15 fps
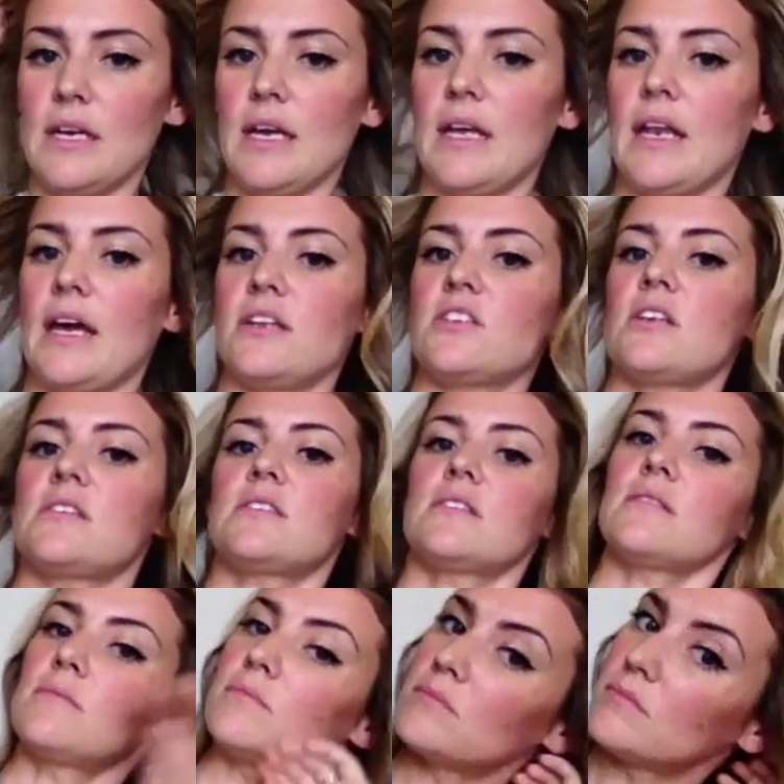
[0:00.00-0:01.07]
and I
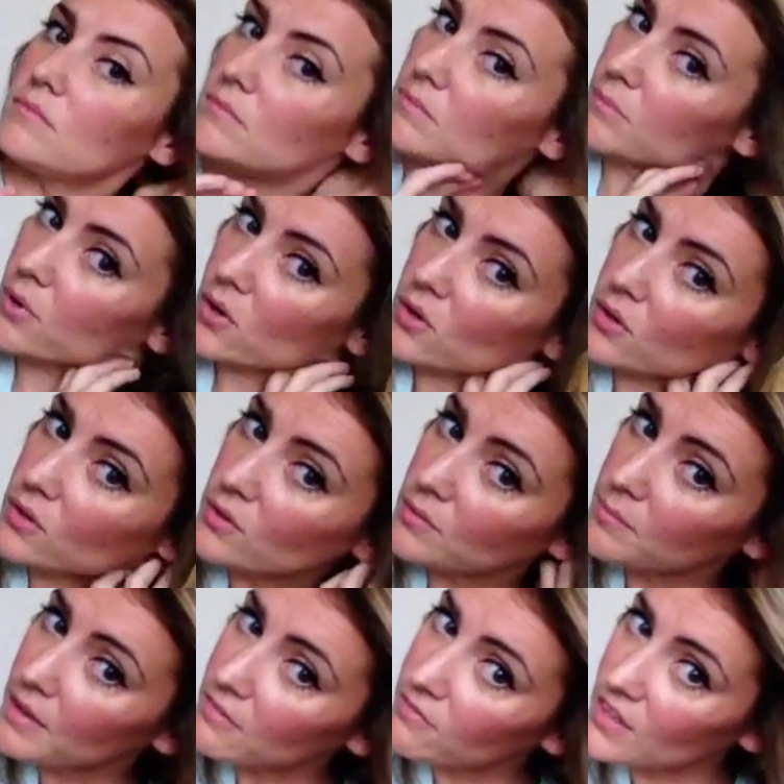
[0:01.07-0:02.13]
just pull
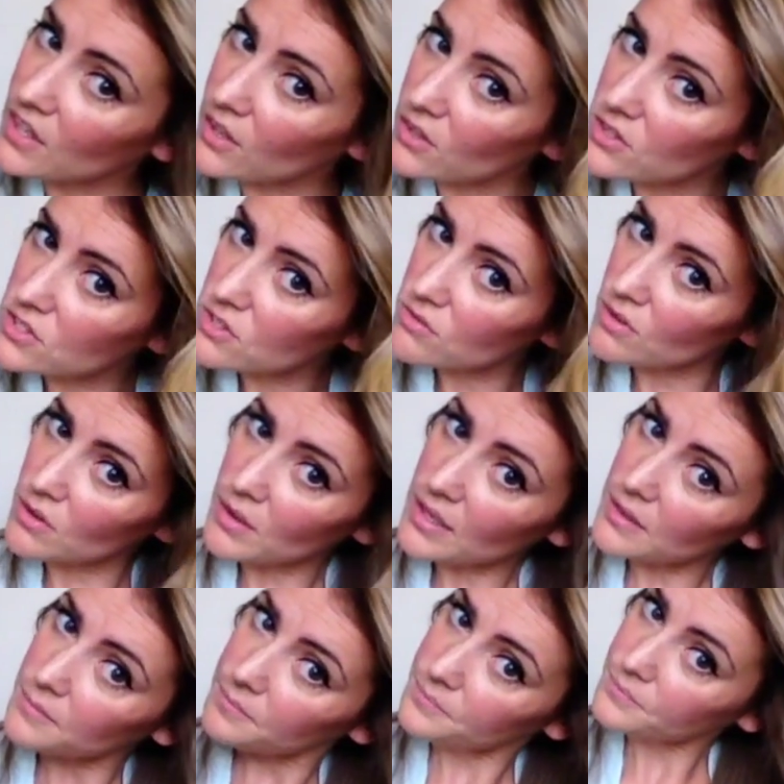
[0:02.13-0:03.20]
my fingers through it.